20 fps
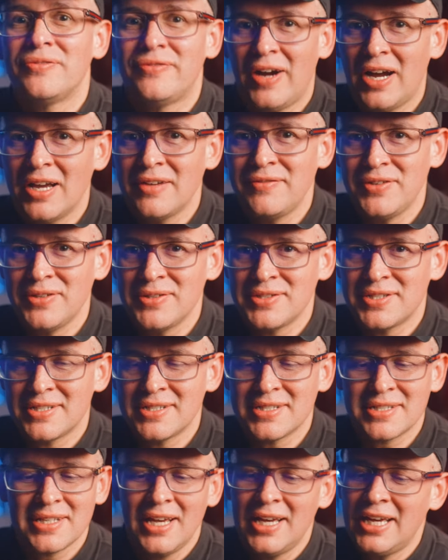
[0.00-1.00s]
5
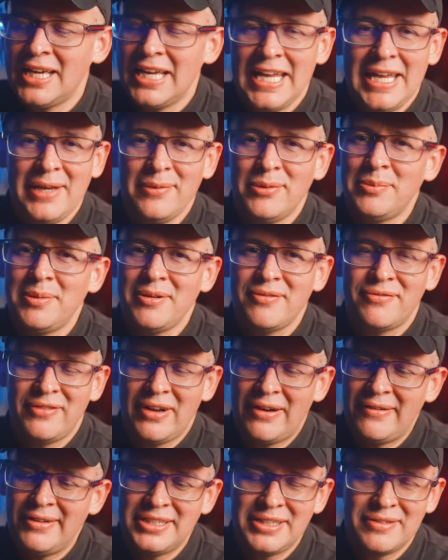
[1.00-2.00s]
users, it would be
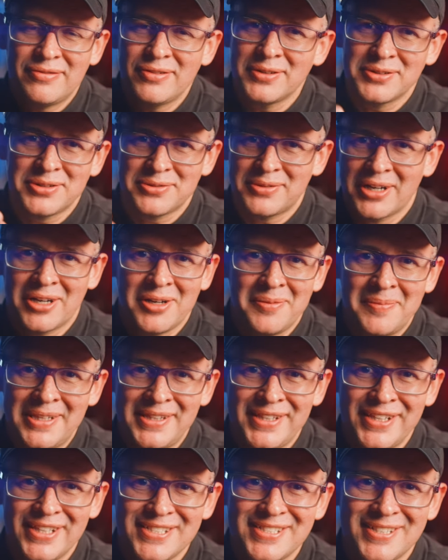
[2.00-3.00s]
very difficult to
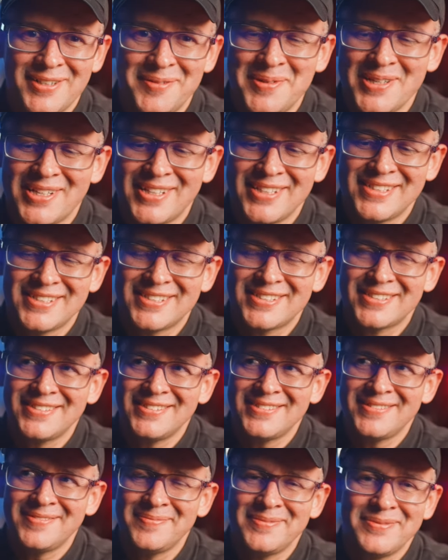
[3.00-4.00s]
recommend this, you know, because
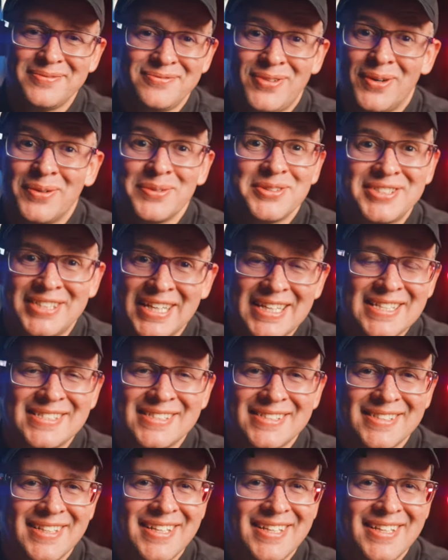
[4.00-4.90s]
Fold 6